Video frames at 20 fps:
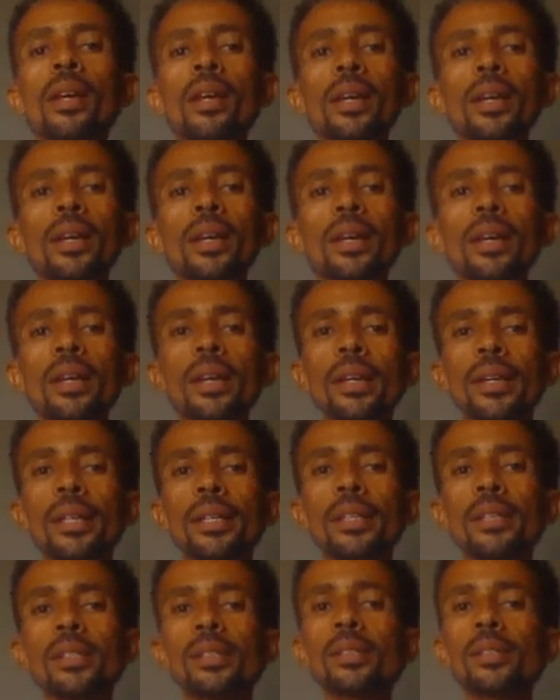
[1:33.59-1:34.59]

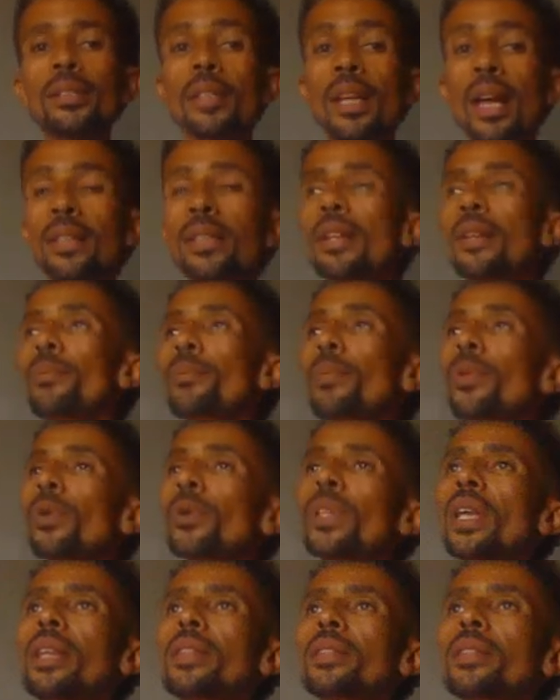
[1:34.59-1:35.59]
The other
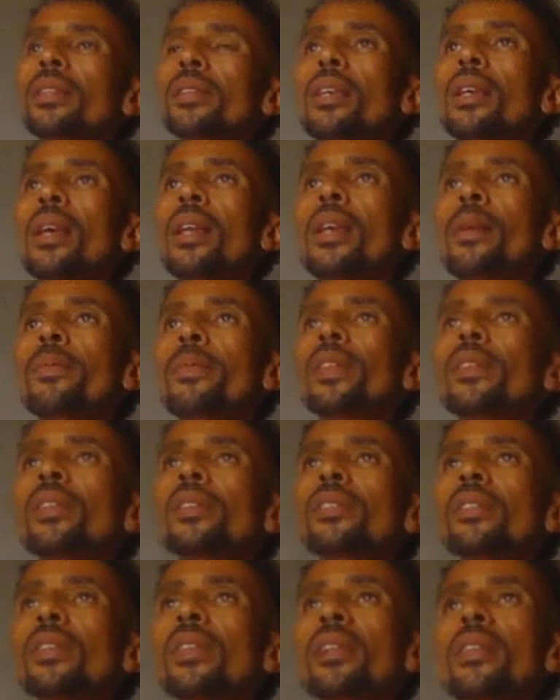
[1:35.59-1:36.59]
important key element
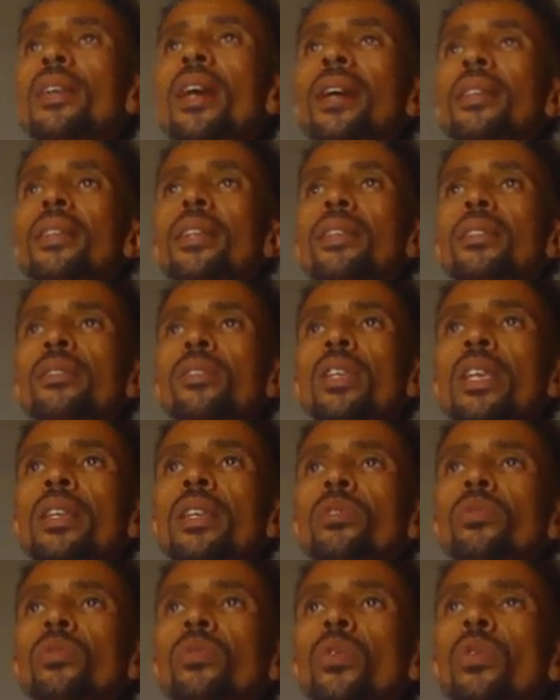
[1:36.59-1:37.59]
is data set
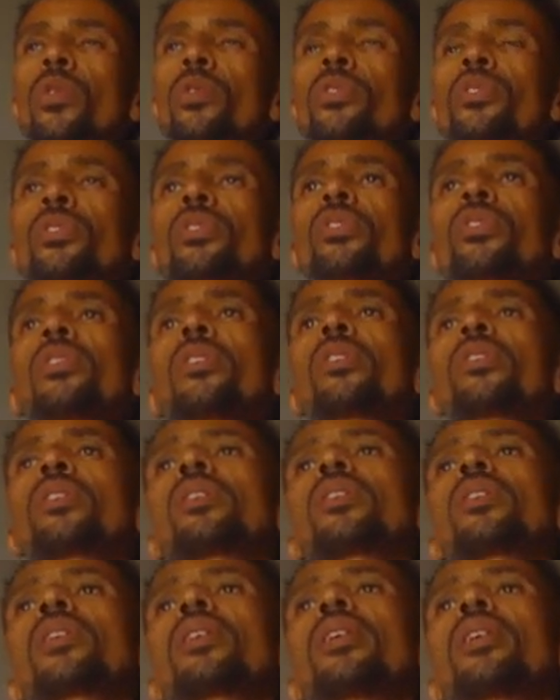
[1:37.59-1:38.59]
source
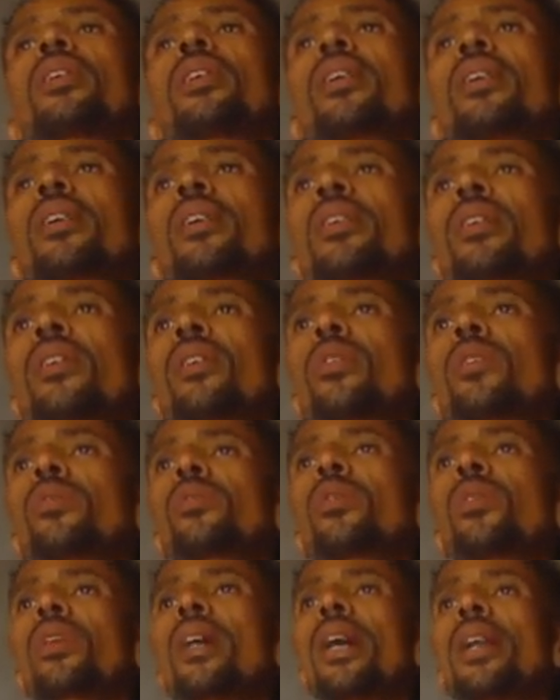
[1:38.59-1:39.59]
and
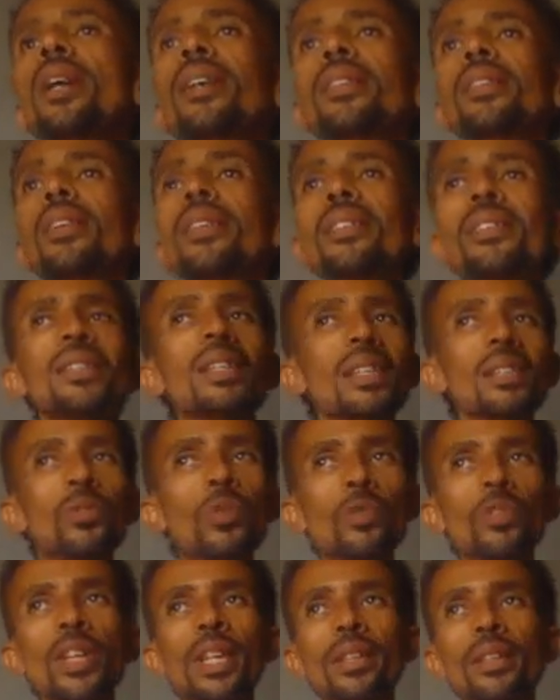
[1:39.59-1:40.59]
also characteristics
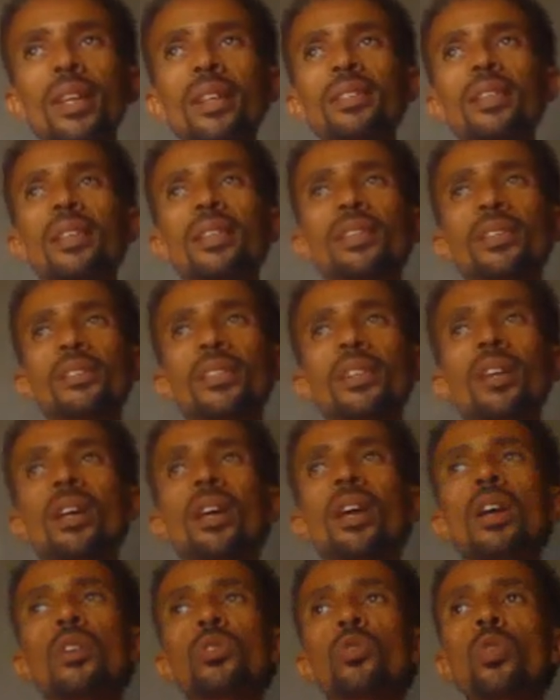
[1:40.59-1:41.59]
of data sets.
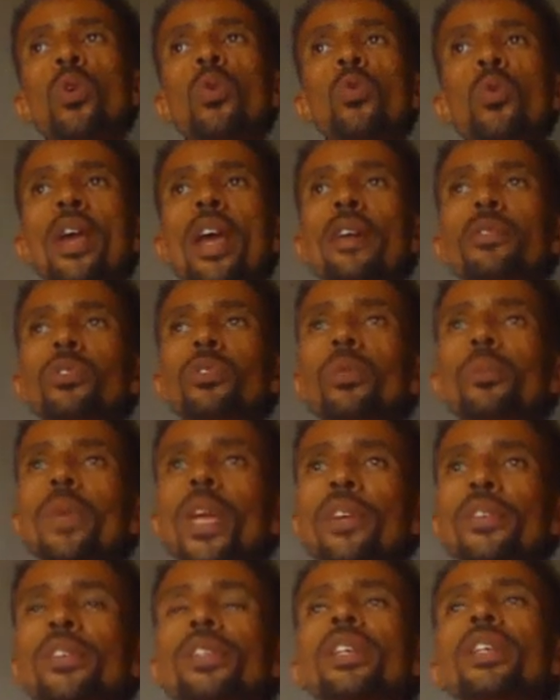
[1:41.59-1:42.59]
So we have to
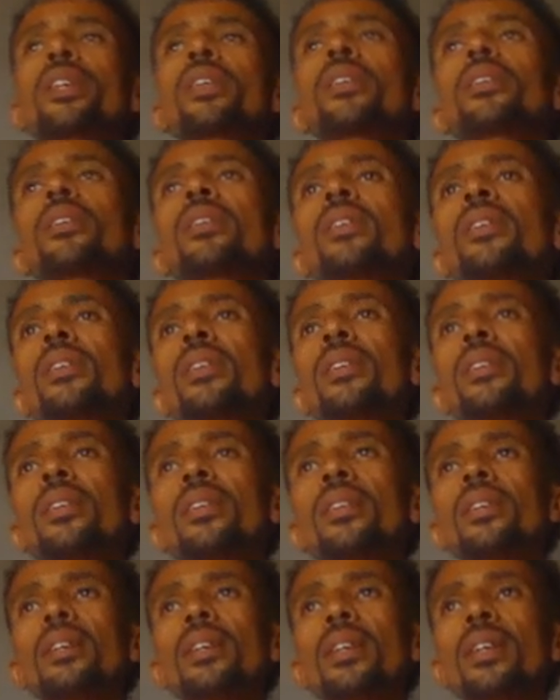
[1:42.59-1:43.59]
mention
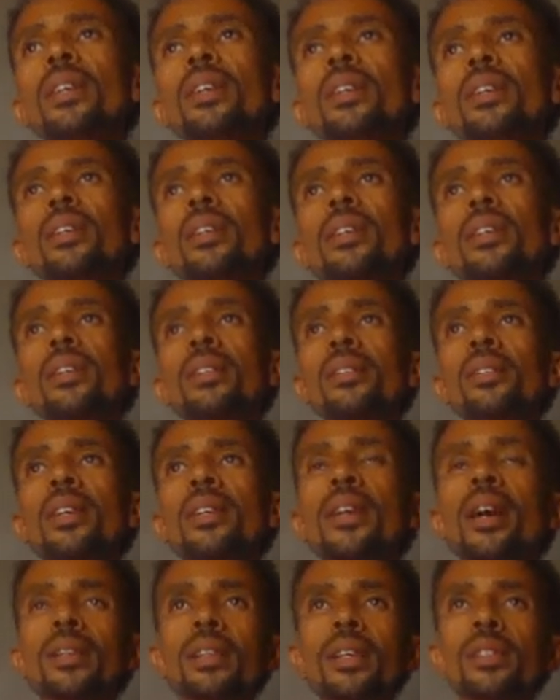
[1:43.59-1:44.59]
the
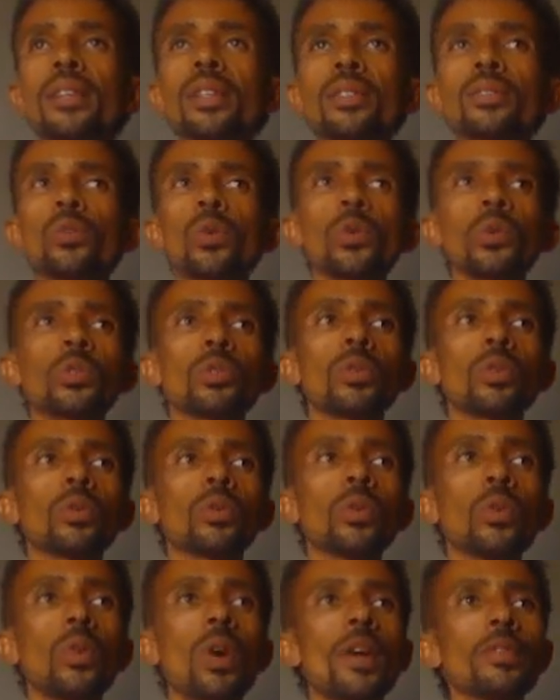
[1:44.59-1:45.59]
data set source.
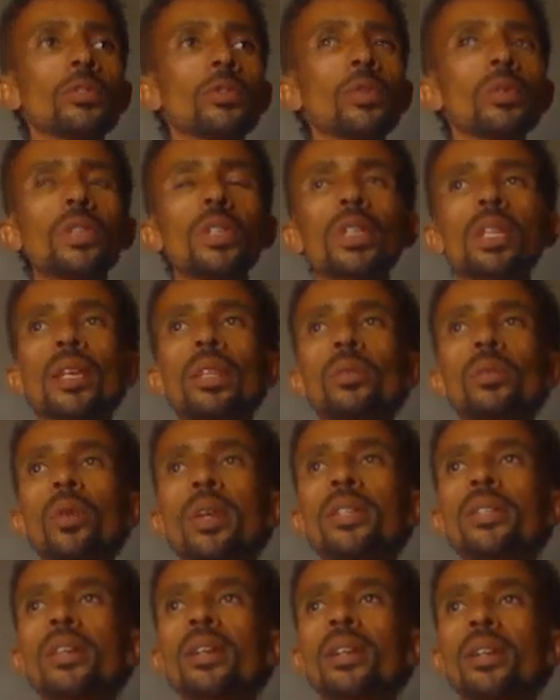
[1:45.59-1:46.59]
We have to indicate
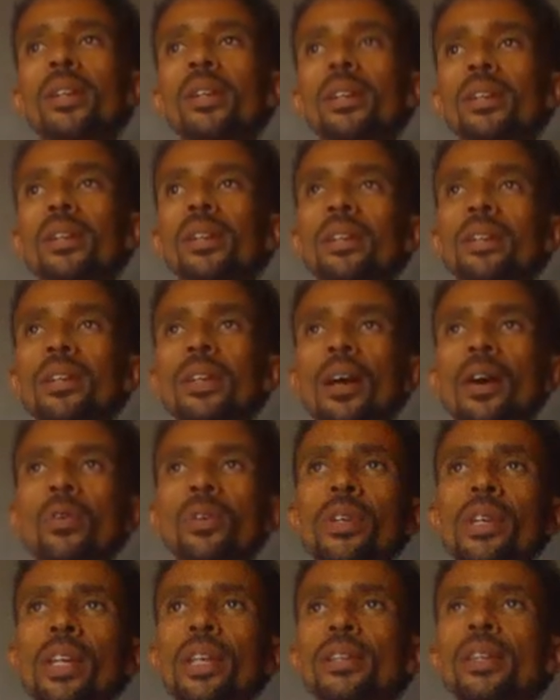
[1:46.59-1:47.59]
whether our
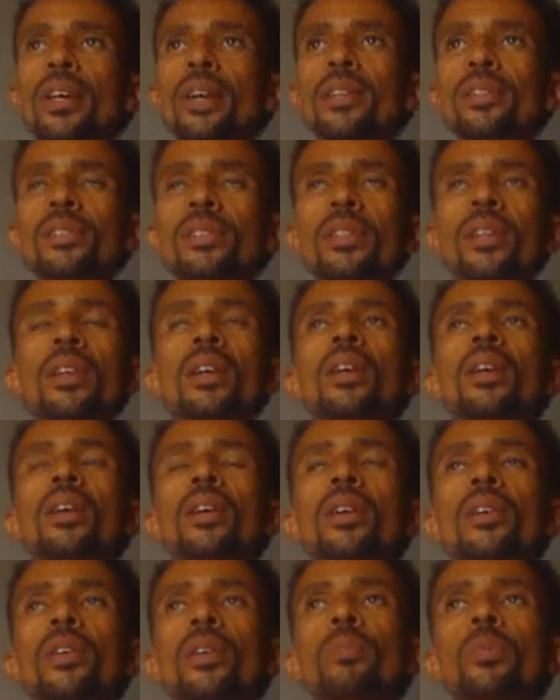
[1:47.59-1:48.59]
data is
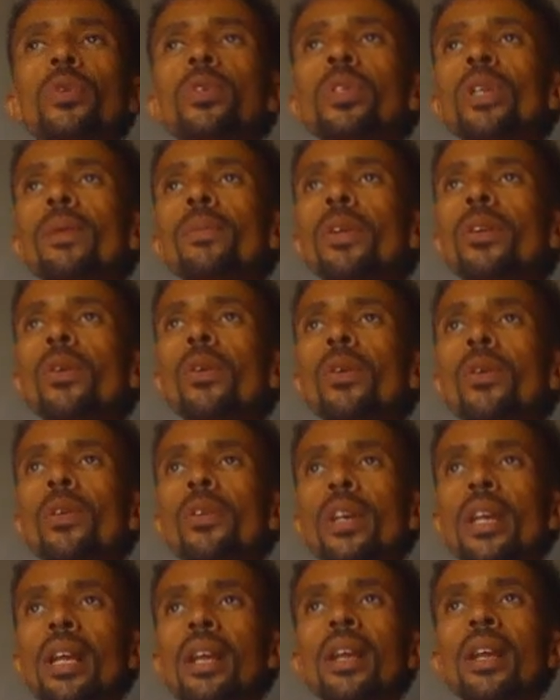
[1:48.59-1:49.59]
reputable or
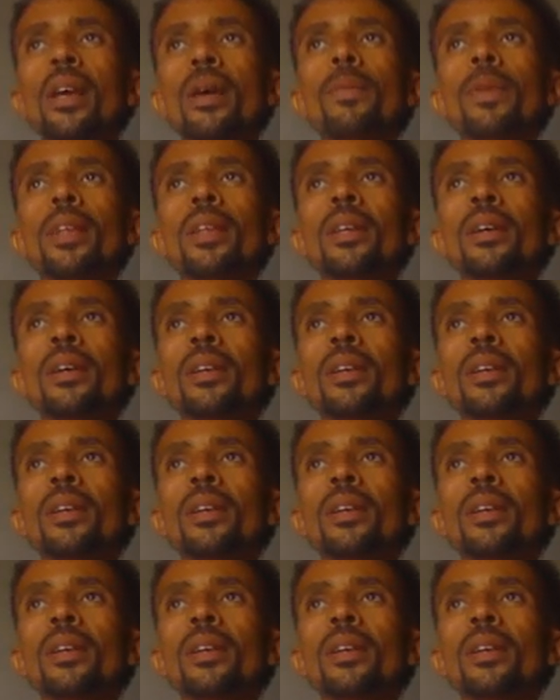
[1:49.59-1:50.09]
reliable.